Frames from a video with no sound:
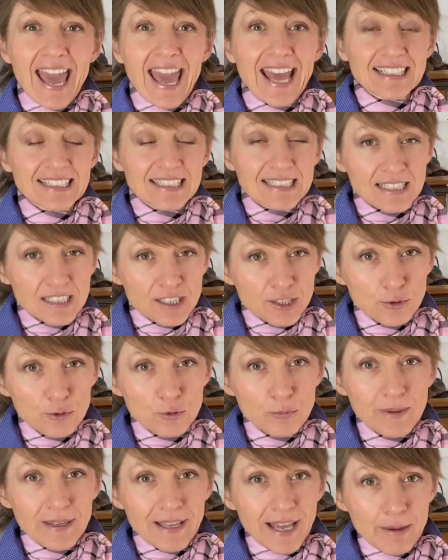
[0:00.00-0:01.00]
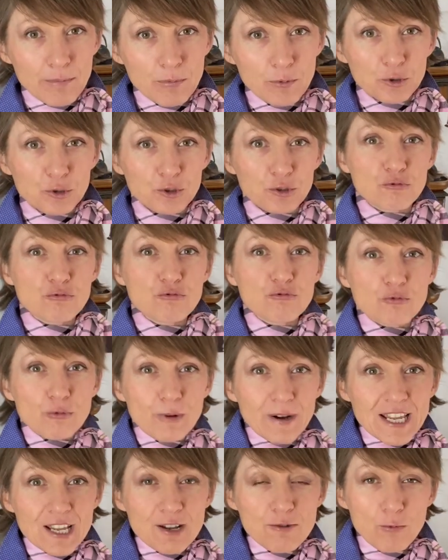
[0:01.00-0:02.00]
and still be able to
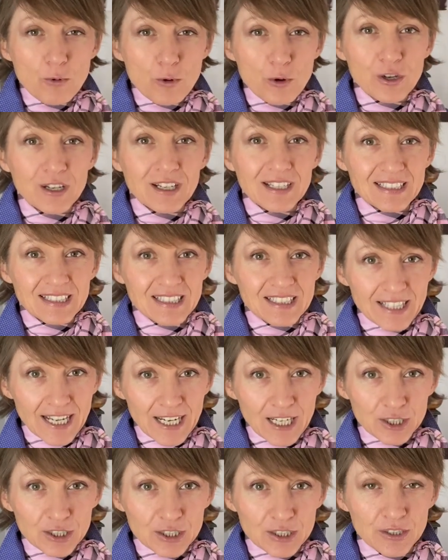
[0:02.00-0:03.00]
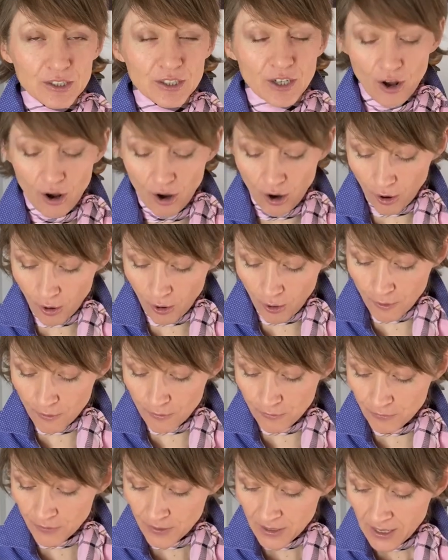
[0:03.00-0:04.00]
rework a section
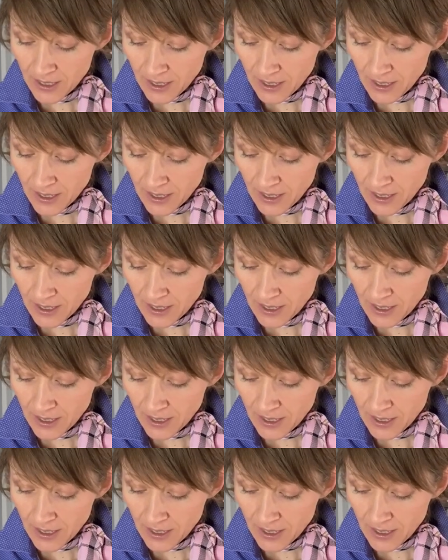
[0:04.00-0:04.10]
of